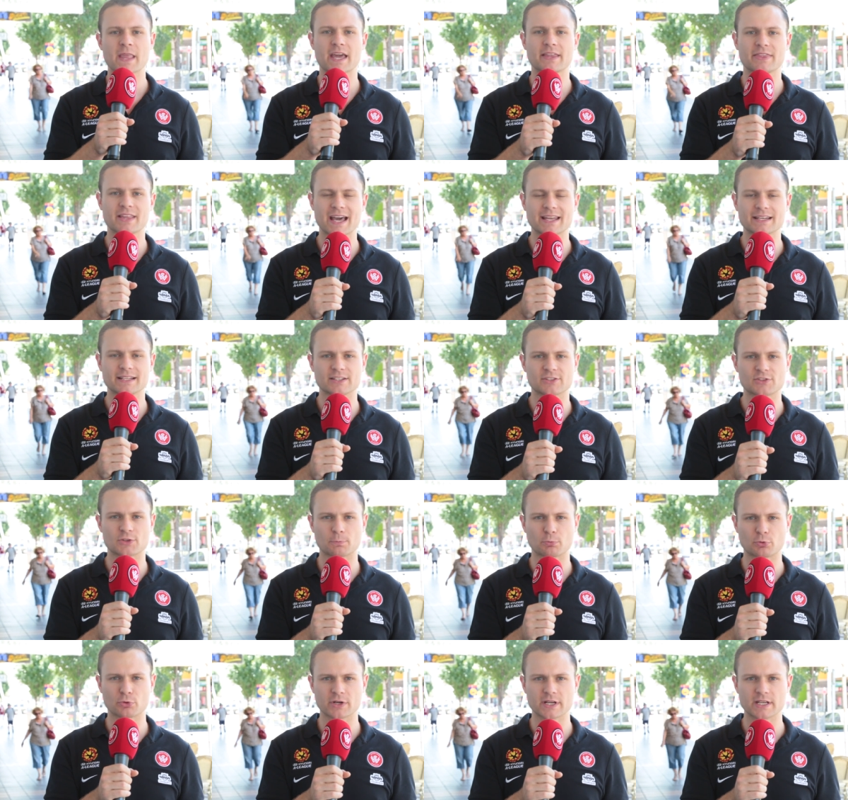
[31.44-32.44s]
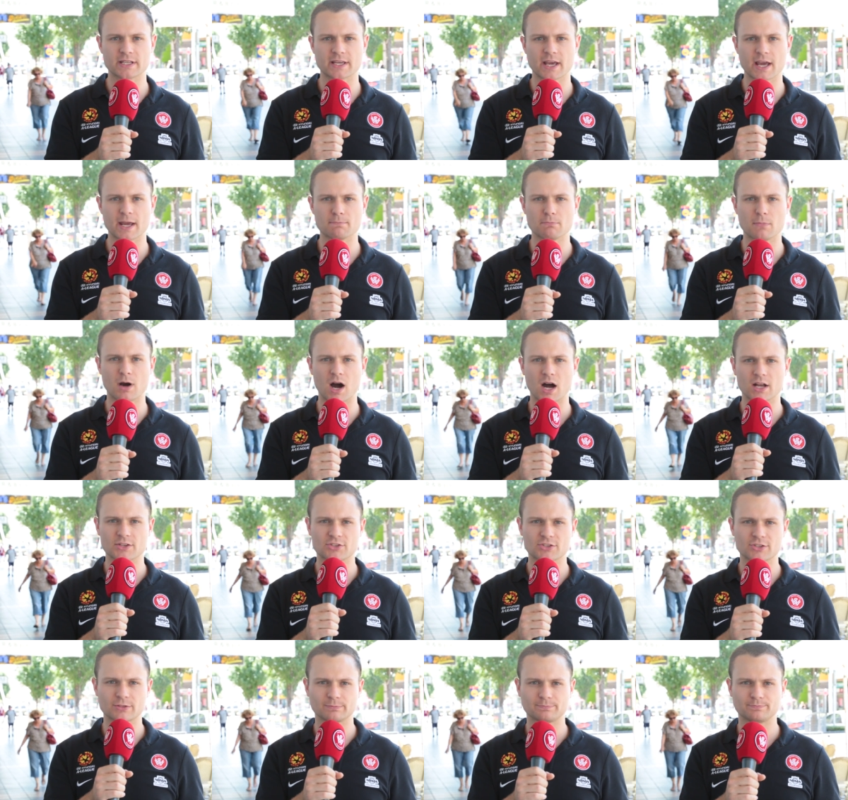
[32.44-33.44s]
and that is the pre-game
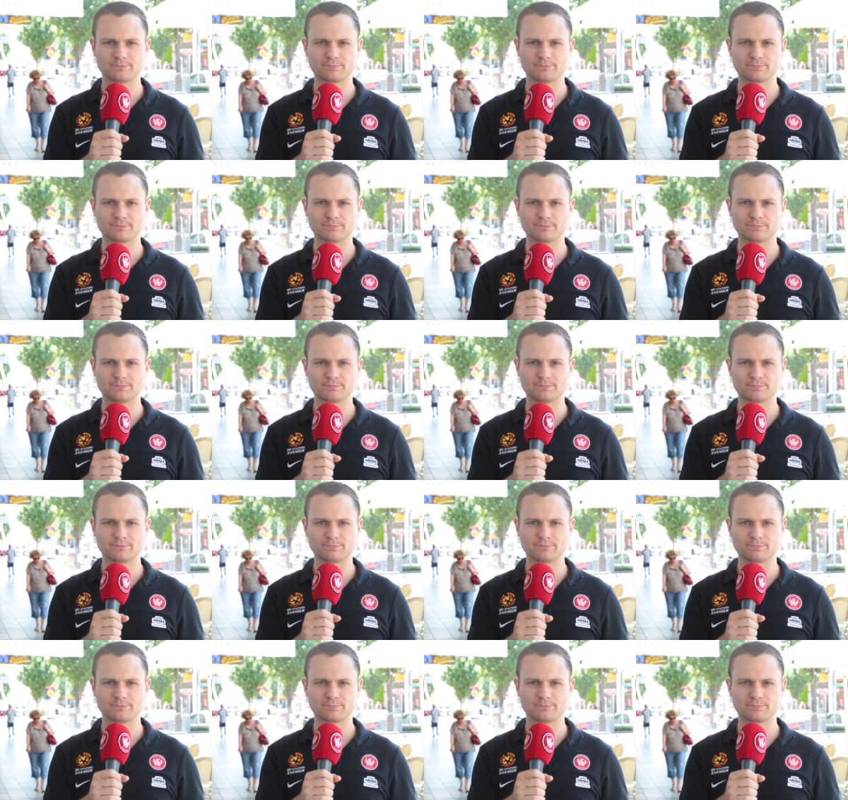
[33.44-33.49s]
march.